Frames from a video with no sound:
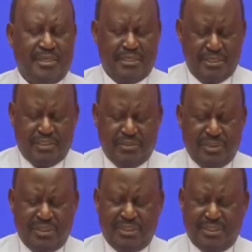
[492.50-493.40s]

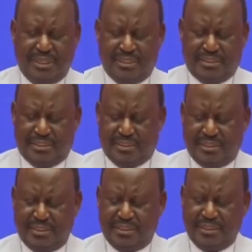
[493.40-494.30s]
History
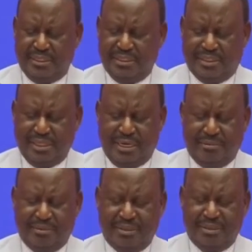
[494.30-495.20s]
indicates that each
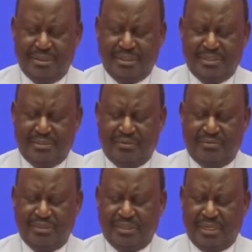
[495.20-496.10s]
time the leaders
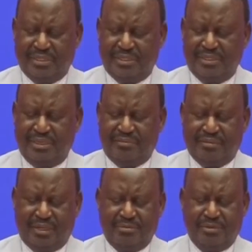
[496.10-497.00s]
of this country
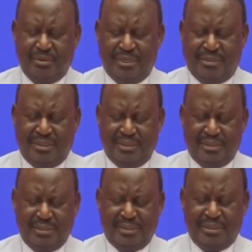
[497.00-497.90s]
have come together,
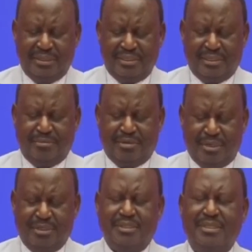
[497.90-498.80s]
some
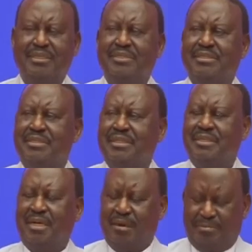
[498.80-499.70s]
great things
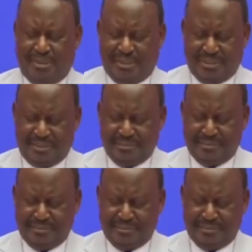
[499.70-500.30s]
happen.